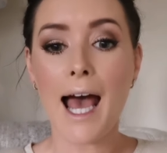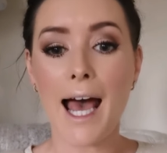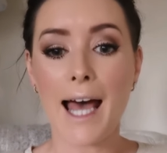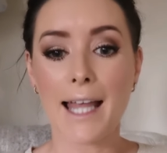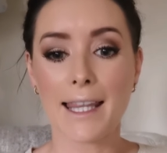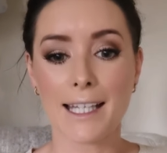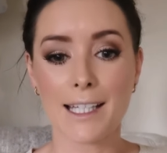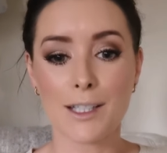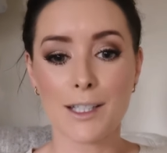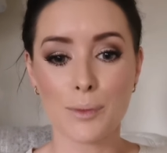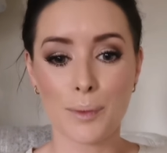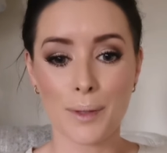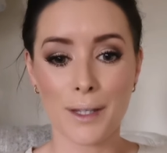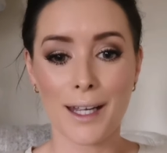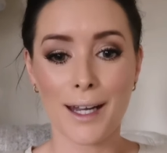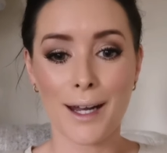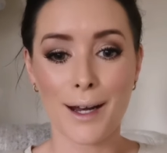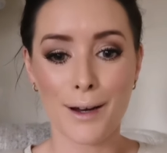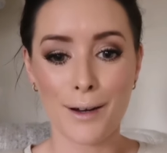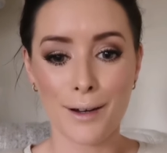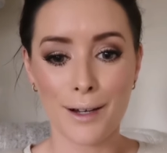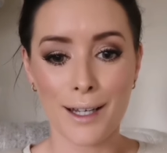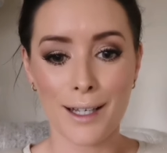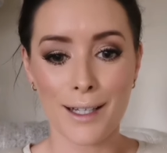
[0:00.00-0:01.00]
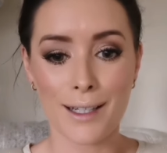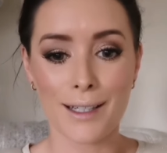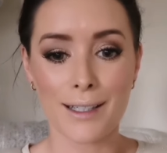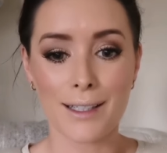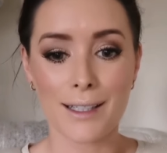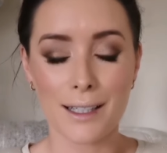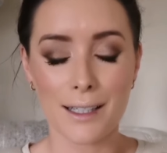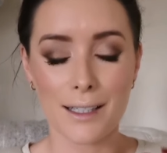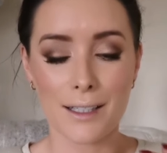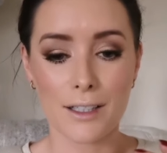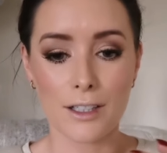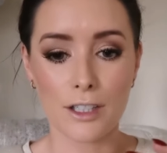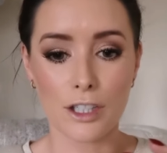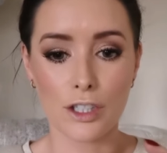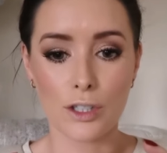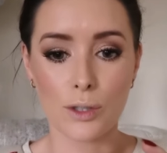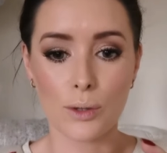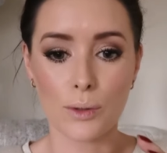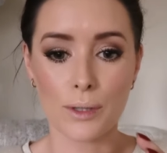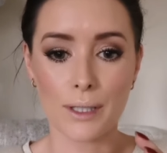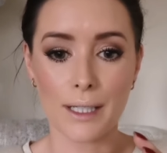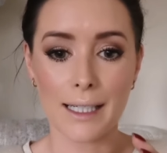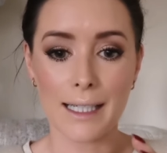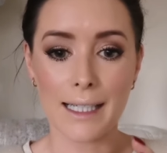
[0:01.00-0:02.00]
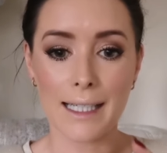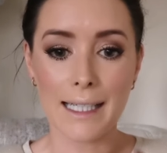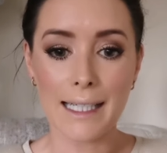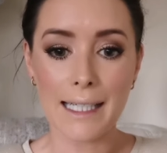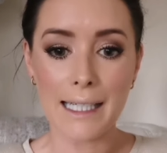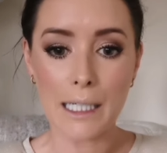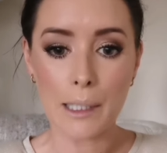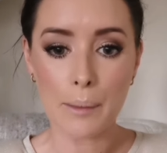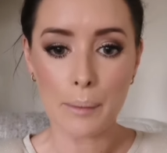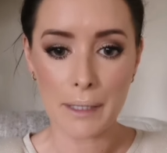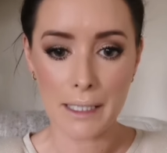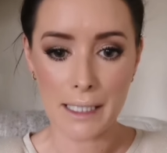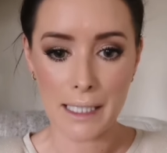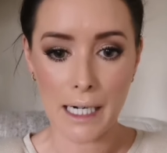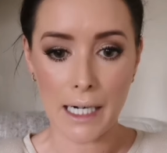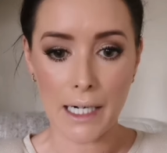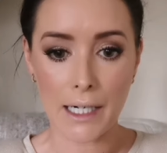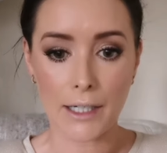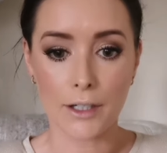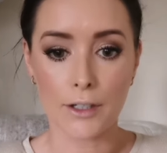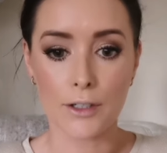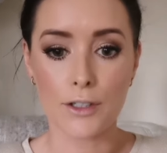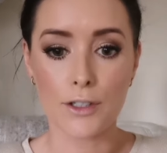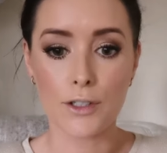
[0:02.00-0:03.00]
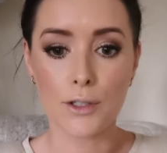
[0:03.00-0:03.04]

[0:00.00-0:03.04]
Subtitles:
and that's when the air hit it, it just goes a little bit darker.